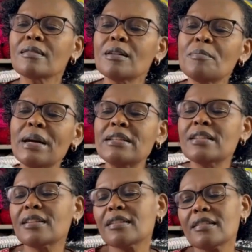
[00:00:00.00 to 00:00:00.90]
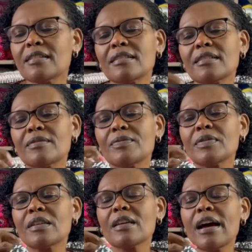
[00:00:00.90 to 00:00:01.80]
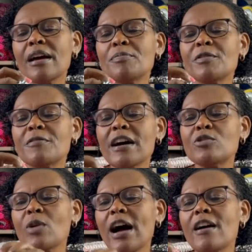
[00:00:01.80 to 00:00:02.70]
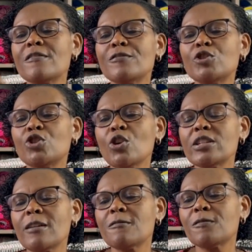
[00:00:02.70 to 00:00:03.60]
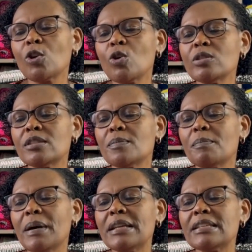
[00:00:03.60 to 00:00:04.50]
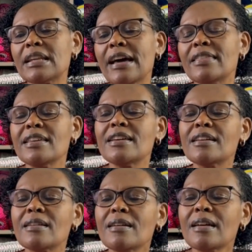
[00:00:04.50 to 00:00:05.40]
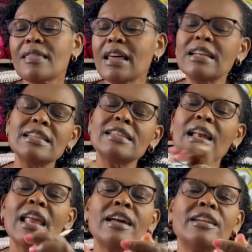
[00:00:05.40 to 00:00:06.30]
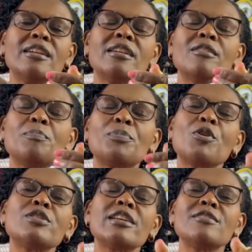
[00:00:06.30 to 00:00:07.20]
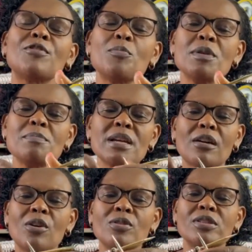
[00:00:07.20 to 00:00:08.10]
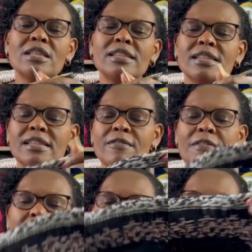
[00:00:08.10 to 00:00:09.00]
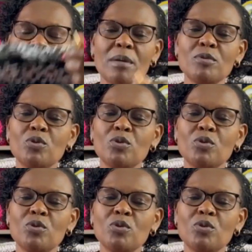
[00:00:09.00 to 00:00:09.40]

but I prefer to have shorter floats. But I think that is a learning process for me because this is the first time I'm